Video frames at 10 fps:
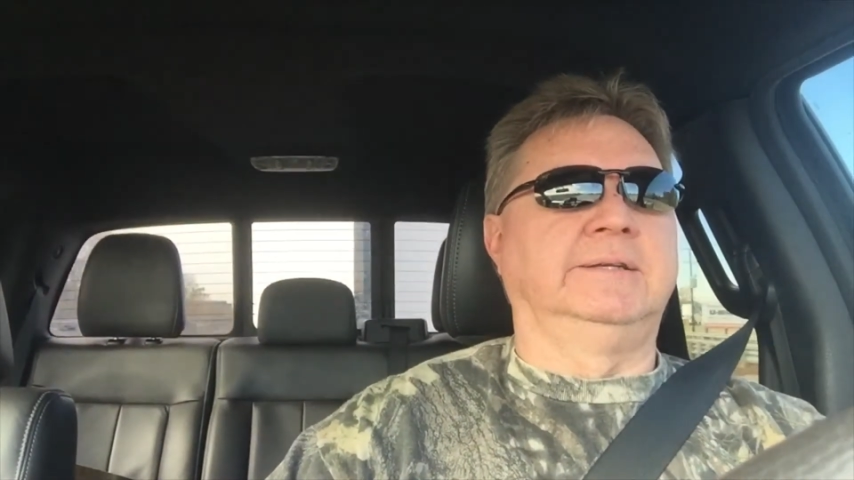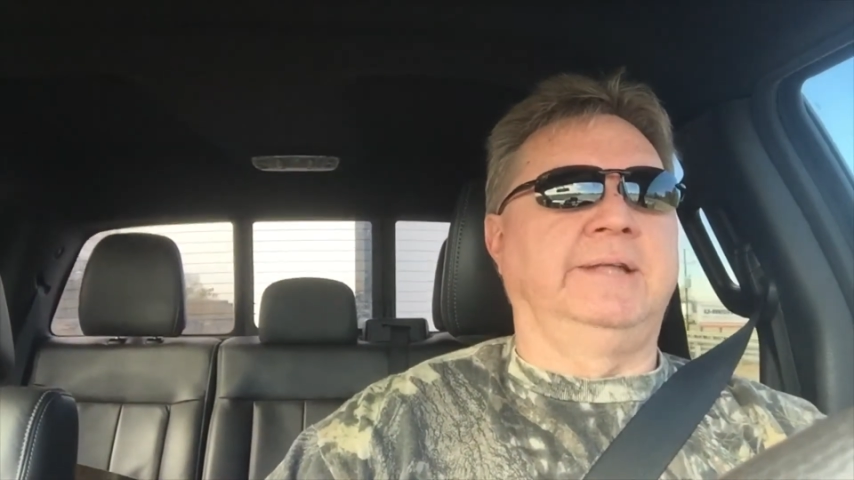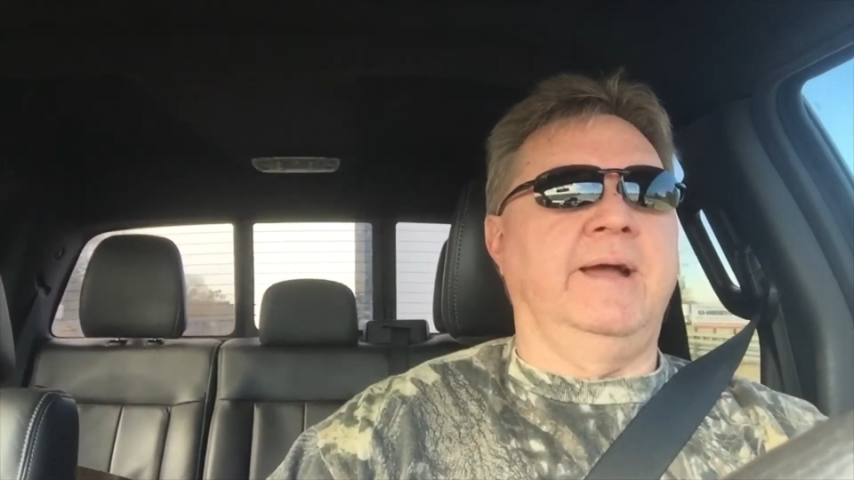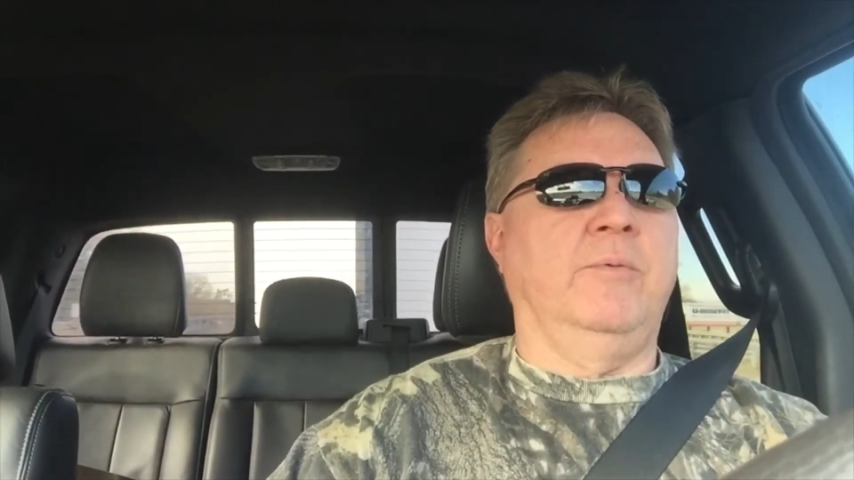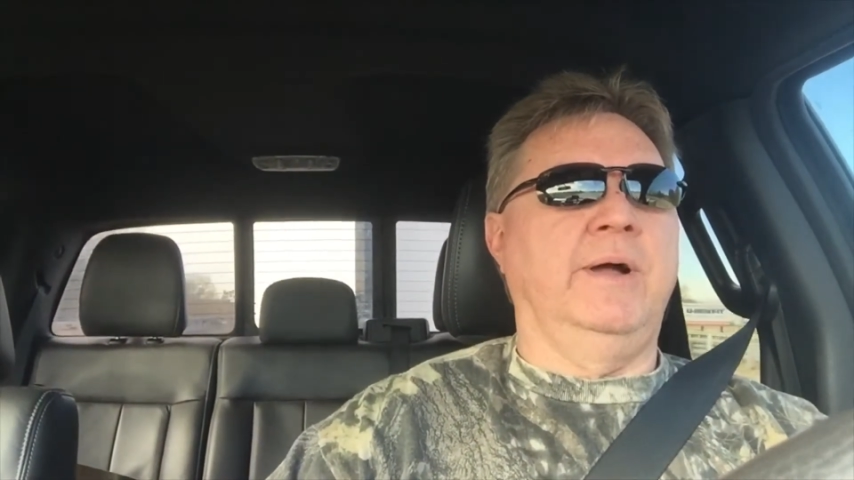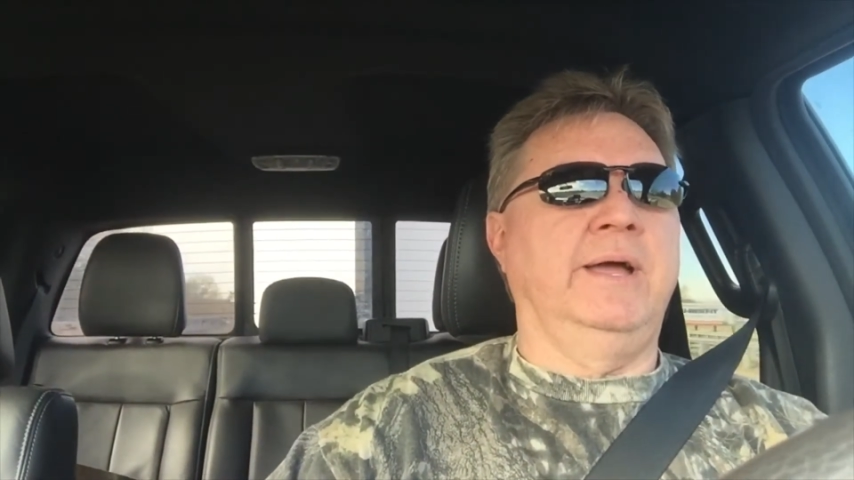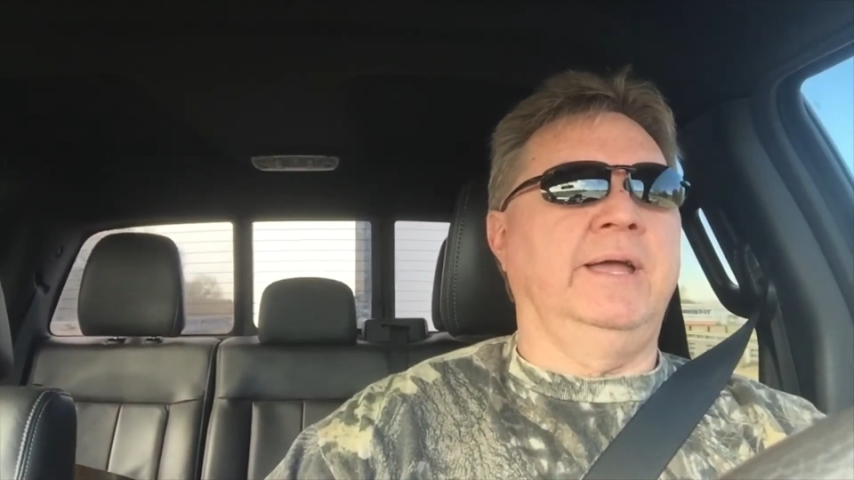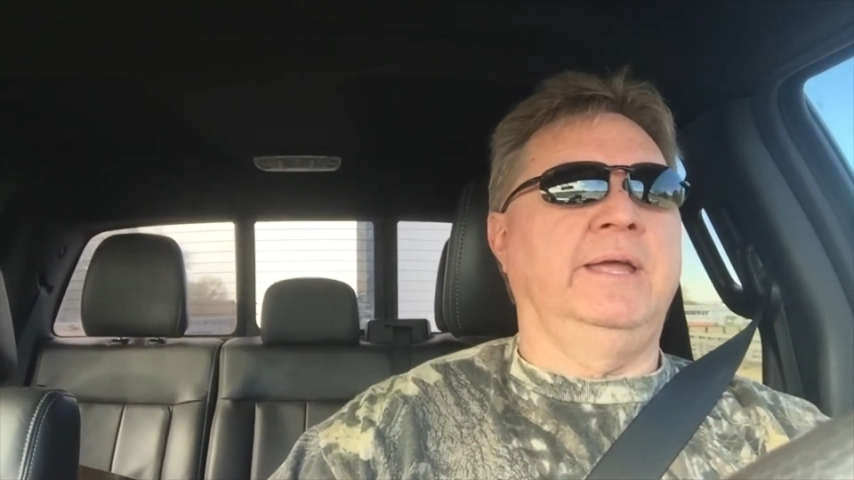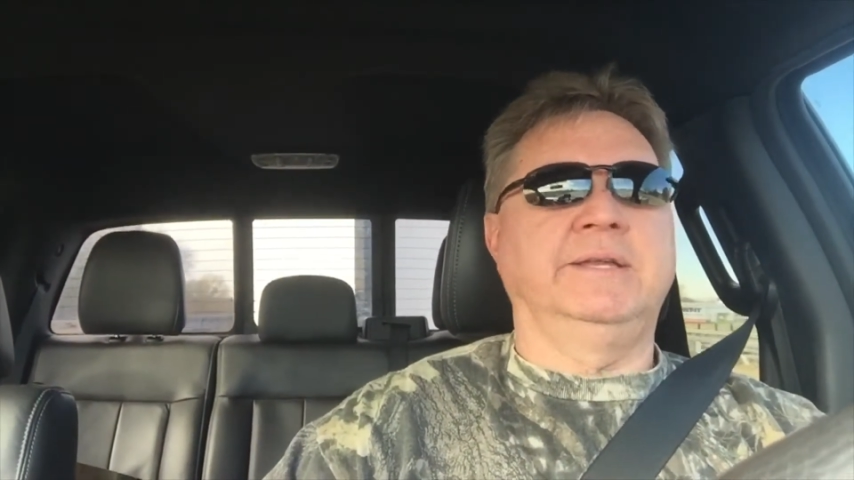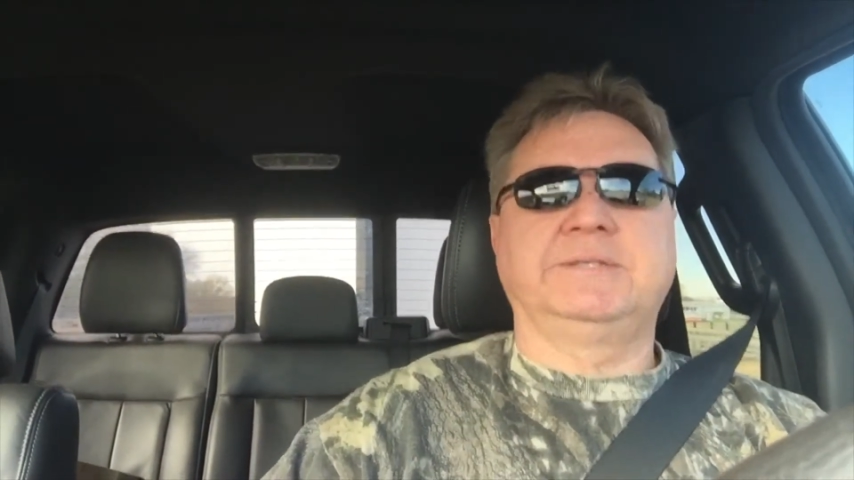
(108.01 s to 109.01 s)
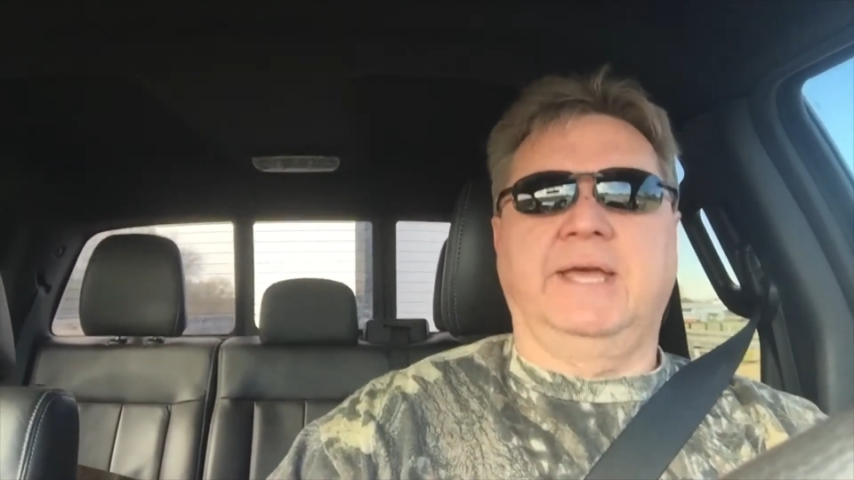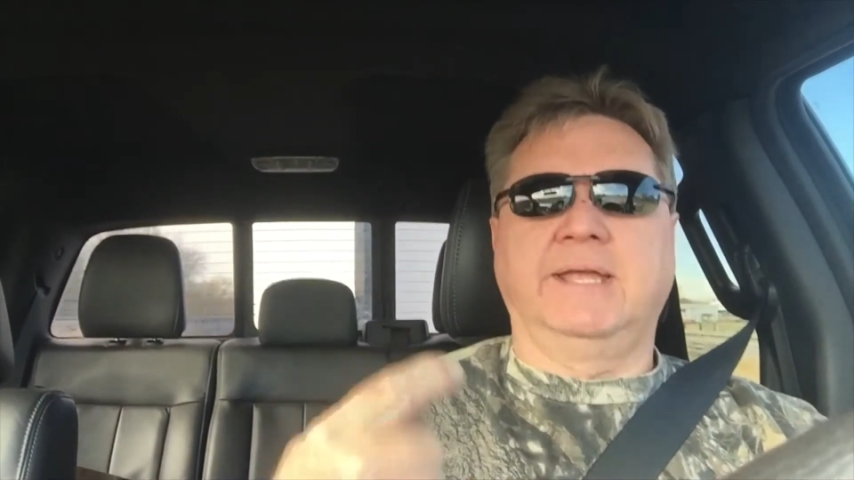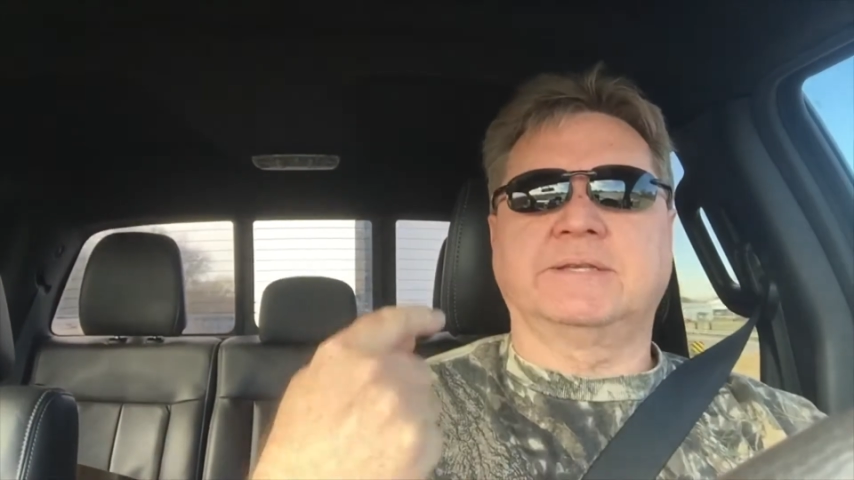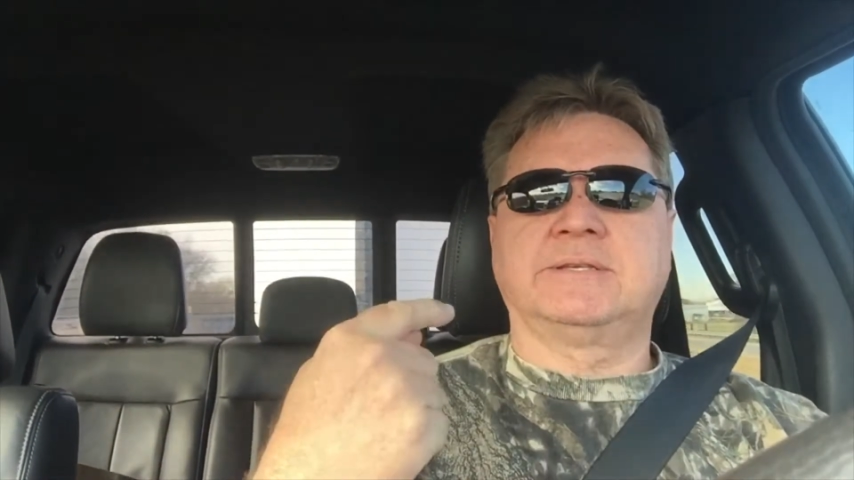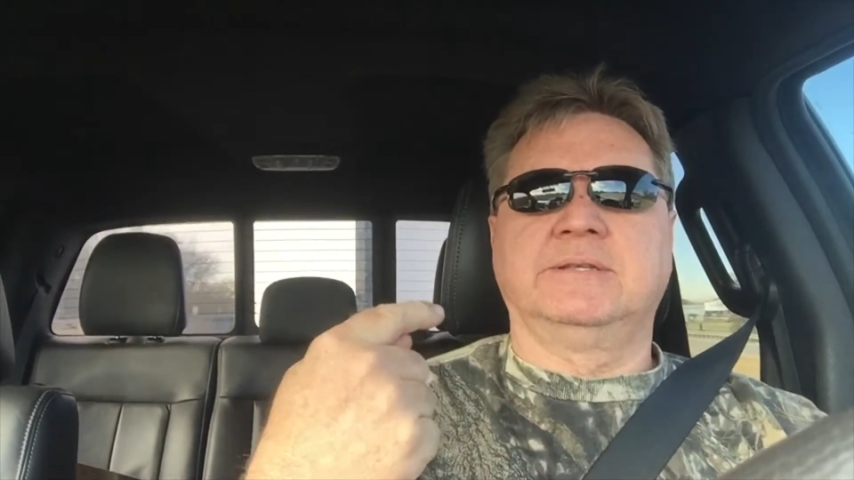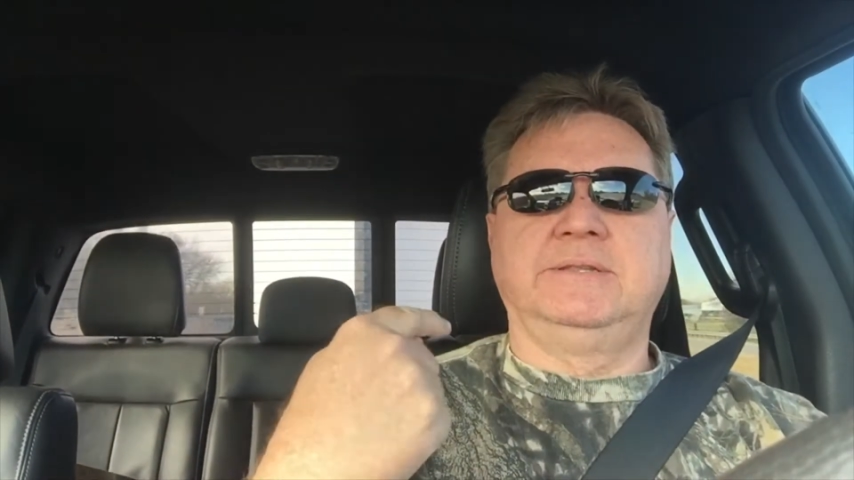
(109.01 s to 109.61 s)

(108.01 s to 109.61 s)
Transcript: That way it takes